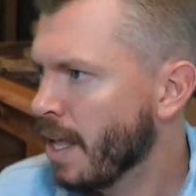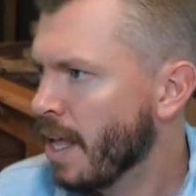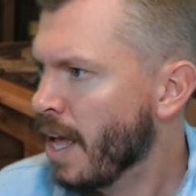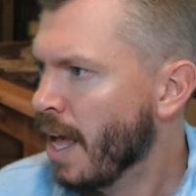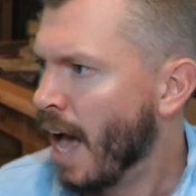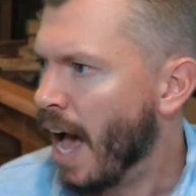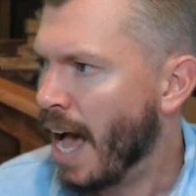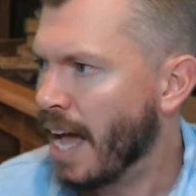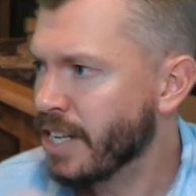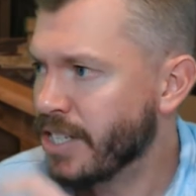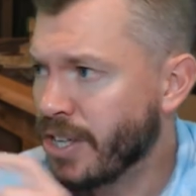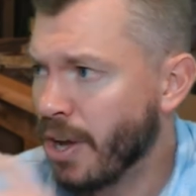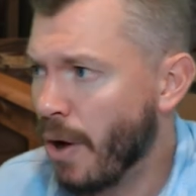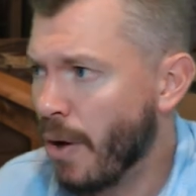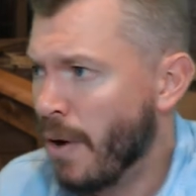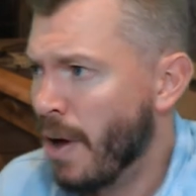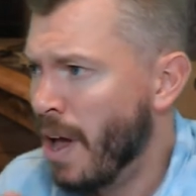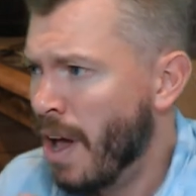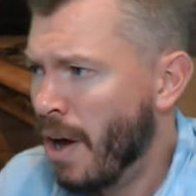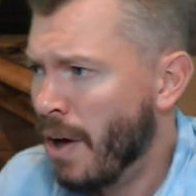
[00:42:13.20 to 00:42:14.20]
Uh,
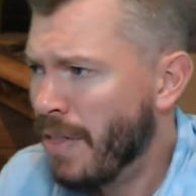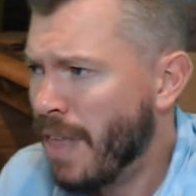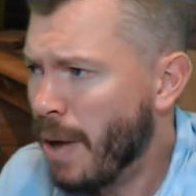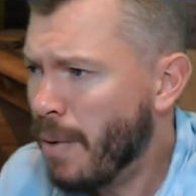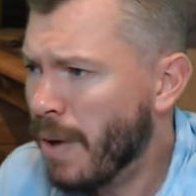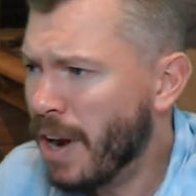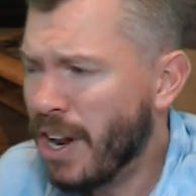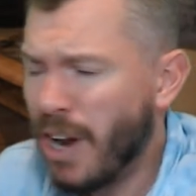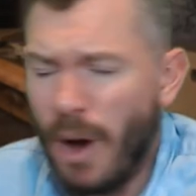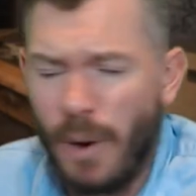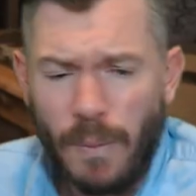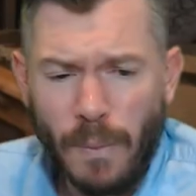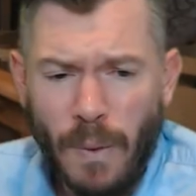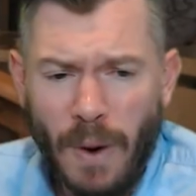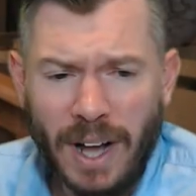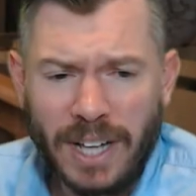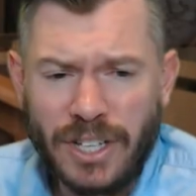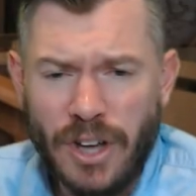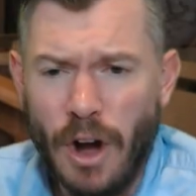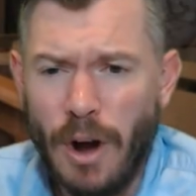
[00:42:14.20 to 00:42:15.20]
so they want to know
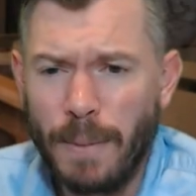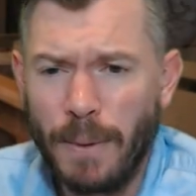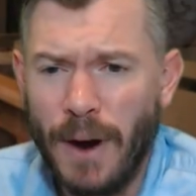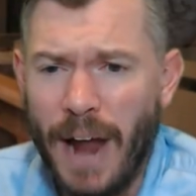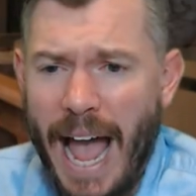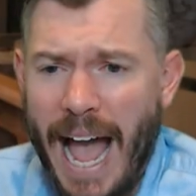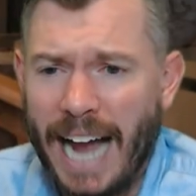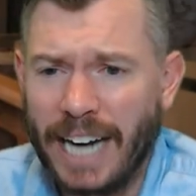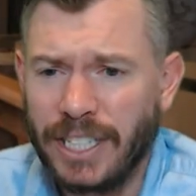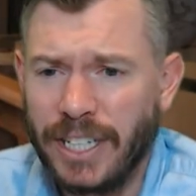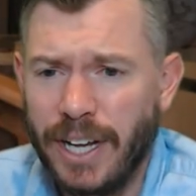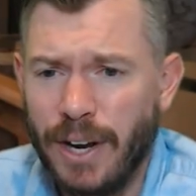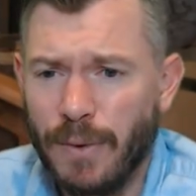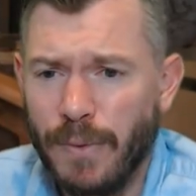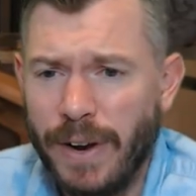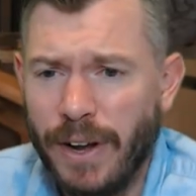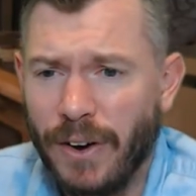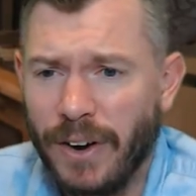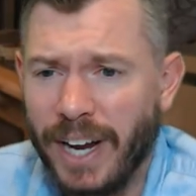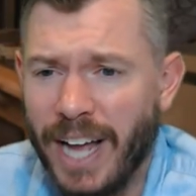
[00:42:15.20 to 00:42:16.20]
was Homer actually a
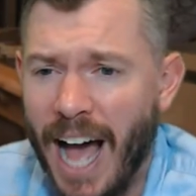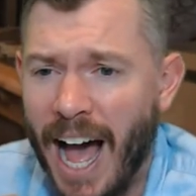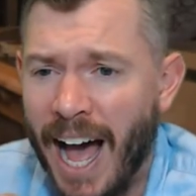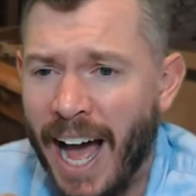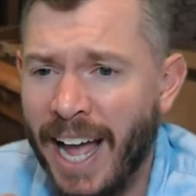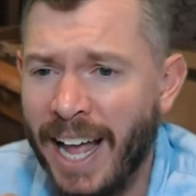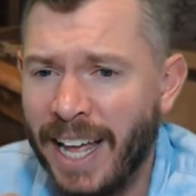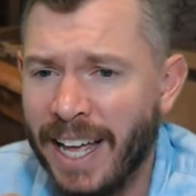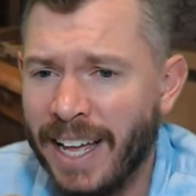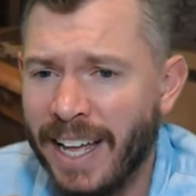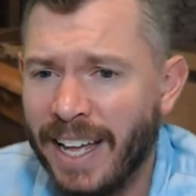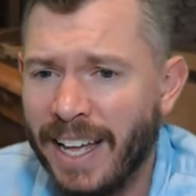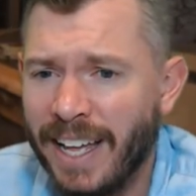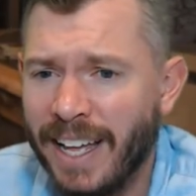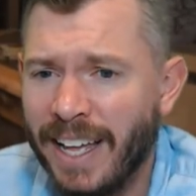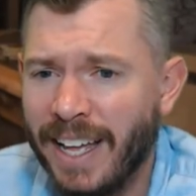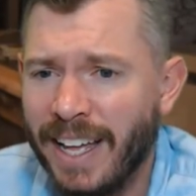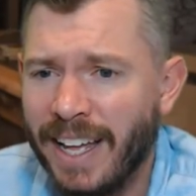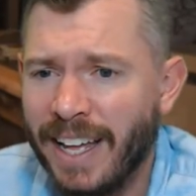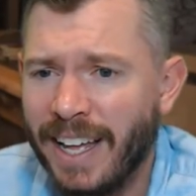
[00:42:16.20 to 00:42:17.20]
real guy?
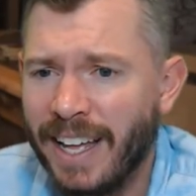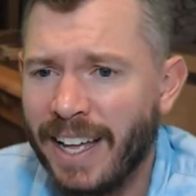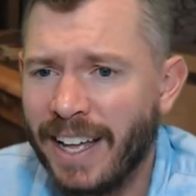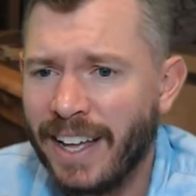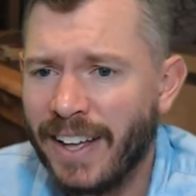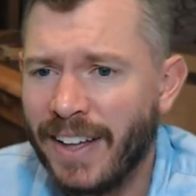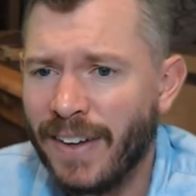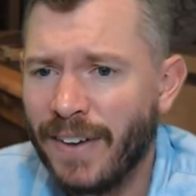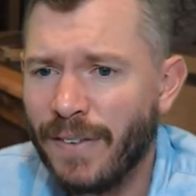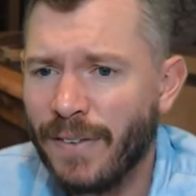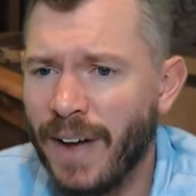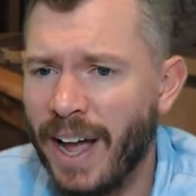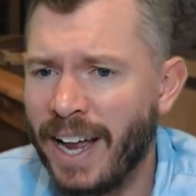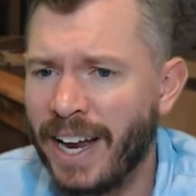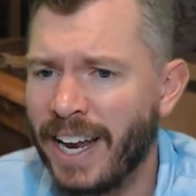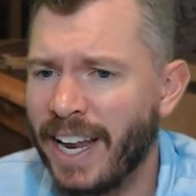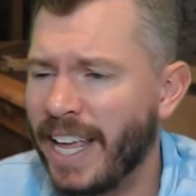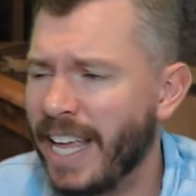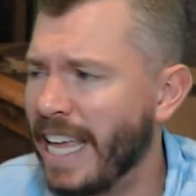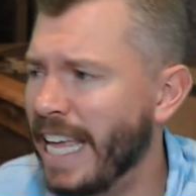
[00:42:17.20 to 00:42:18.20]
Right?
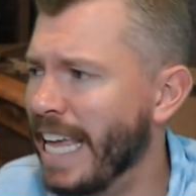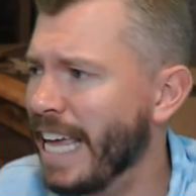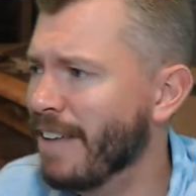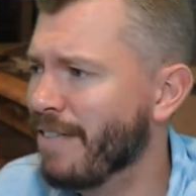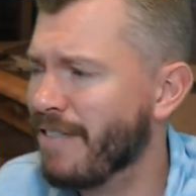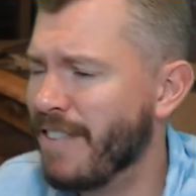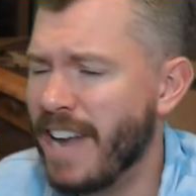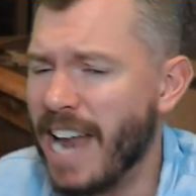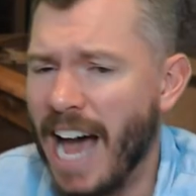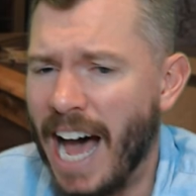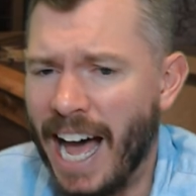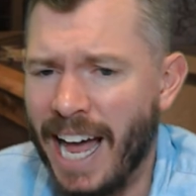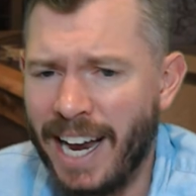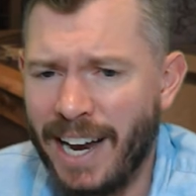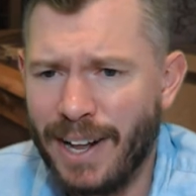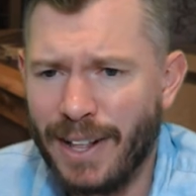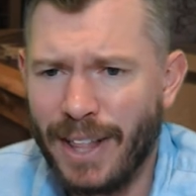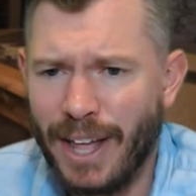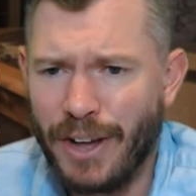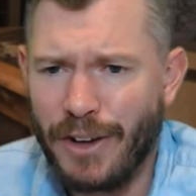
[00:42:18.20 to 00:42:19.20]
If not,
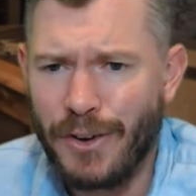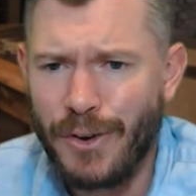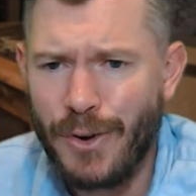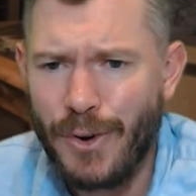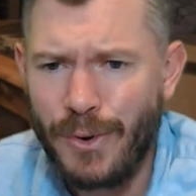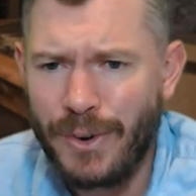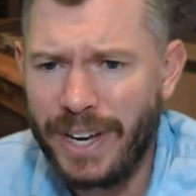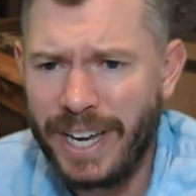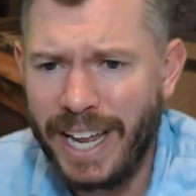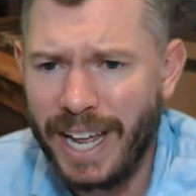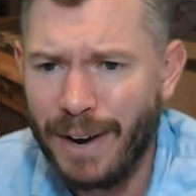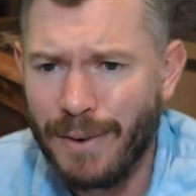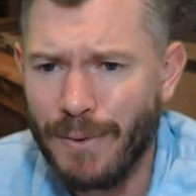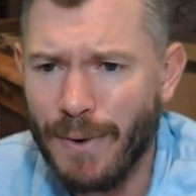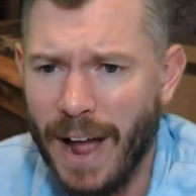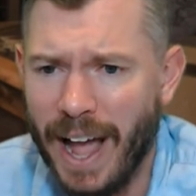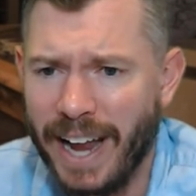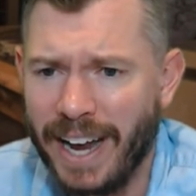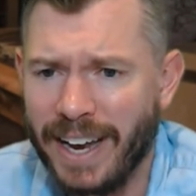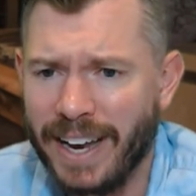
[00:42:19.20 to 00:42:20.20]
like who did
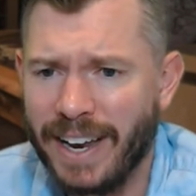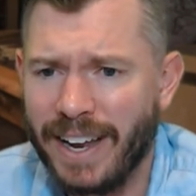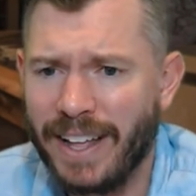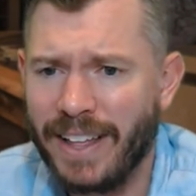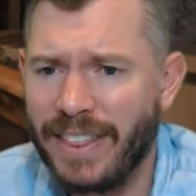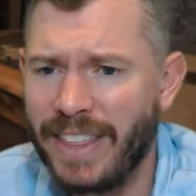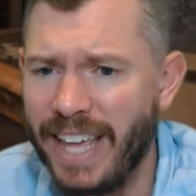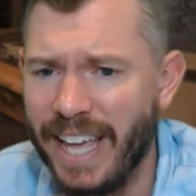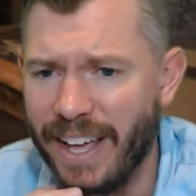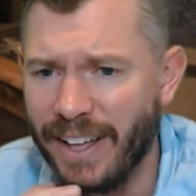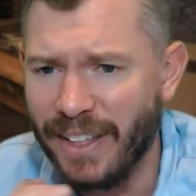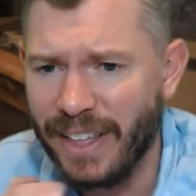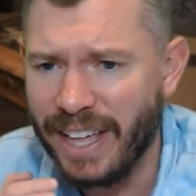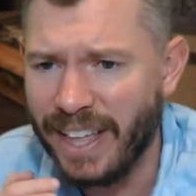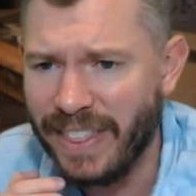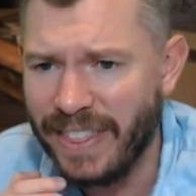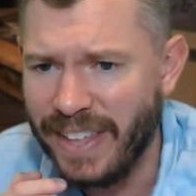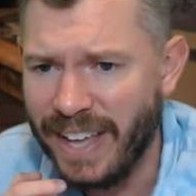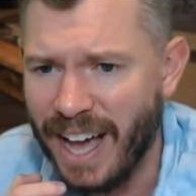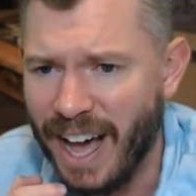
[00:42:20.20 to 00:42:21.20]
write the Iliad
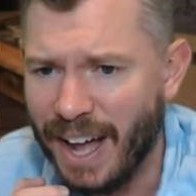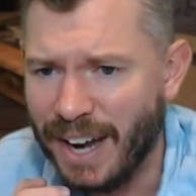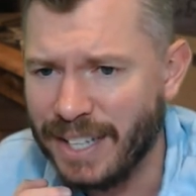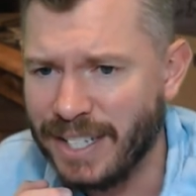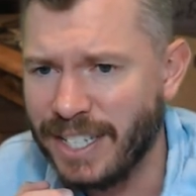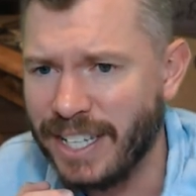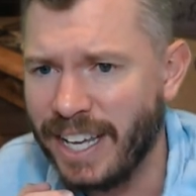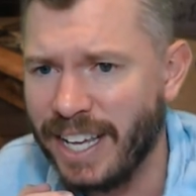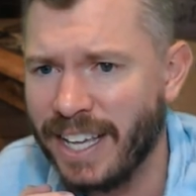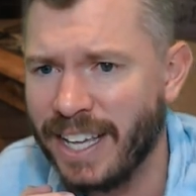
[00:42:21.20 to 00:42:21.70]
and the Odyssey?